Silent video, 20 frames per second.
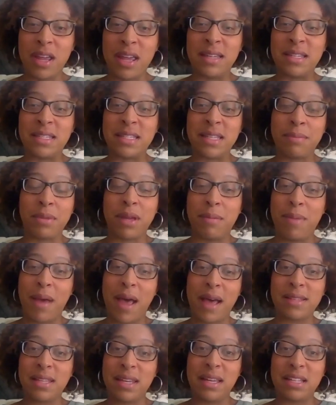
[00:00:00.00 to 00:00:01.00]
in some
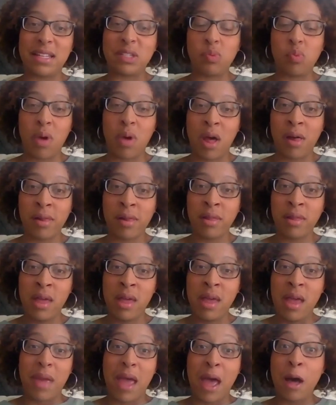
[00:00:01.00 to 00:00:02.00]
capacity as well,
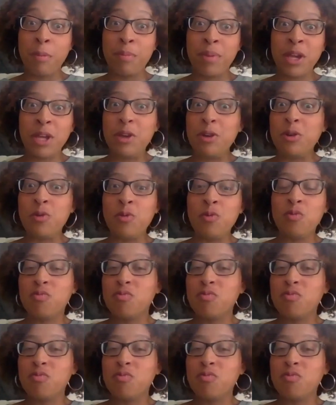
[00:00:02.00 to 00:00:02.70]
helping you